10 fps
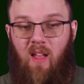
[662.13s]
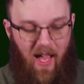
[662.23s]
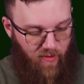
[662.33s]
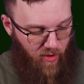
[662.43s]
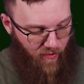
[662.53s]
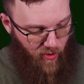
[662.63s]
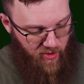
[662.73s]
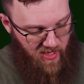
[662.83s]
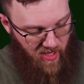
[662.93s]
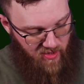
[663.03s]
after the
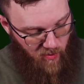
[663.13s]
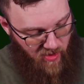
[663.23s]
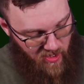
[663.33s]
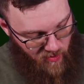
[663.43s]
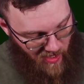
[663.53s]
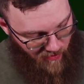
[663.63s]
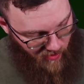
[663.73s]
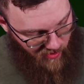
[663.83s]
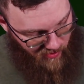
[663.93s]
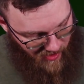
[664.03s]
first 1,000 with this
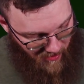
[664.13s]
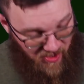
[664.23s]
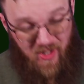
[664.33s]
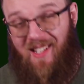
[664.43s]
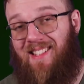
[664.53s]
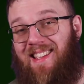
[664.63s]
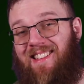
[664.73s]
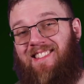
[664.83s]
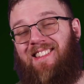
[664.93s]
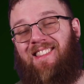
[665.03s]
rifle. And I'm also gonna
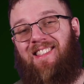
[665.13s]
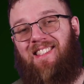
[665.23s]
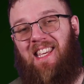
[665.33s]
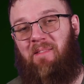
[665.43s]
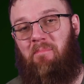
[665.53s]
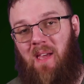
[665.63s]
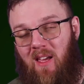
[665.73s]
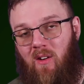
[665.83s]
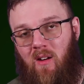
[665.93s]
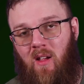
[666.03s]
test it in the same
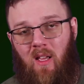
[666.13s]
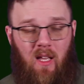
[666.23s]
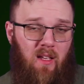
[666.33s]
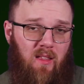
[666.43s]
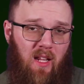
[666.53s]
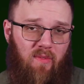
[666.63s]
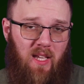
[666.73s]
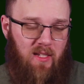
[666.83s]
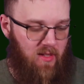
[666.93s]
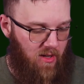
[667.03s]
manner that I've
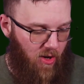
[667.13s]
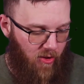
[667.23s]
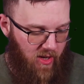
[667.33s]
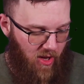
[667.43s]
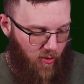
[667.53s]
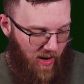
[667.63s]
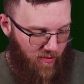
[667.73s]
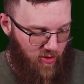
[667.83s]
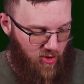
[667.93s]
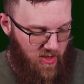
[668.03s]
tested all the other
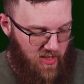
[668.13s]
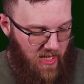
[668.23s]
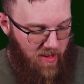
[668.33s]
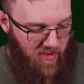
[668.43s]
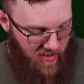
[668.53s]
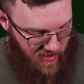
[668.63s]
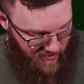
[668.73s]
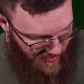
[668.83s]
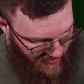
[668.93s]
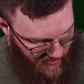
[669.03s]
rifles, just to keep things
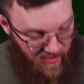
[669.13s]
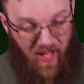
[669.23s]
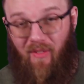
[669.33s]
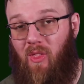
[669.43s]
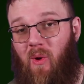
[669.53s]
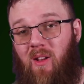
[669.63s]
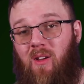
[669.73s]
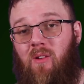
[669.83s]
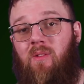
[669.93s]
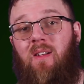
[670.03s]
consistent, even though I
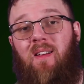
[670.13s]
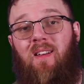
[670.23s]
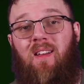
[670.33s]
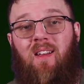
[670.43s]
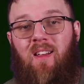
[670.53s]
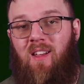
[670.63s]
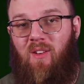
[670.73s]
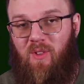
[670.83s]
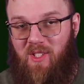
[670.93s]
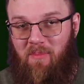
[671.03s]
know
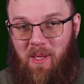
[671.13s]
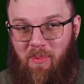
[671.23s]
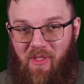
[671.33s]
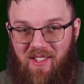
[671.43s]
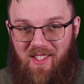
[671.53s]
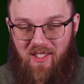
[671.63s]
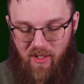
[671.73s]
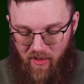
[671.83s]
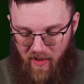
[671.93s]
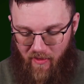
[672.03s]
for some people this
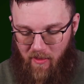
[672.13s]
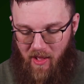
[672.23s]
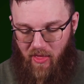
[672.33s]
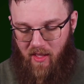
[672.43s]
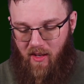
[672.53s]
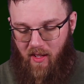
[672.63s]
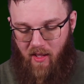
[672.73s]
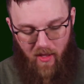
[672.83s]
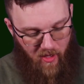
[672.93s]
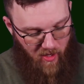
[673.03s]
isn't your favorite method.
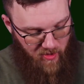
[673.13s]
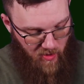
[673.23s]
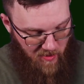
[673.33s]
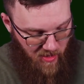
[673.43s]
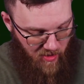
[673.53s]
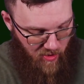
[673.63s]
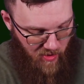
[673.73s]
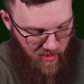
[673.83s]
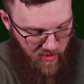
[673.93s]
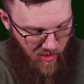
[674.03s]
So what I'm gonna
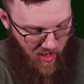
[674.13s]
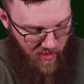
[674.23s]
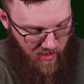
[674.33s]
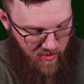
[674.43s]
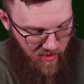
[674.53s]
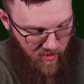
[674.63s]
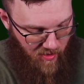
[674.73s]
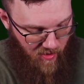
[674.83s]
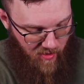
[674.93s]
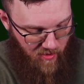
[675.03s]
do is lock it
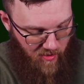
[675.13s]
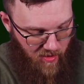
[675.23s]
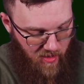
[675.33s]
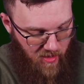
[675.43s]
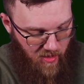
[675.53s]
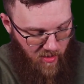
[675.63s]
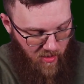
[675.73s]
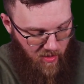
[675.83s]
on the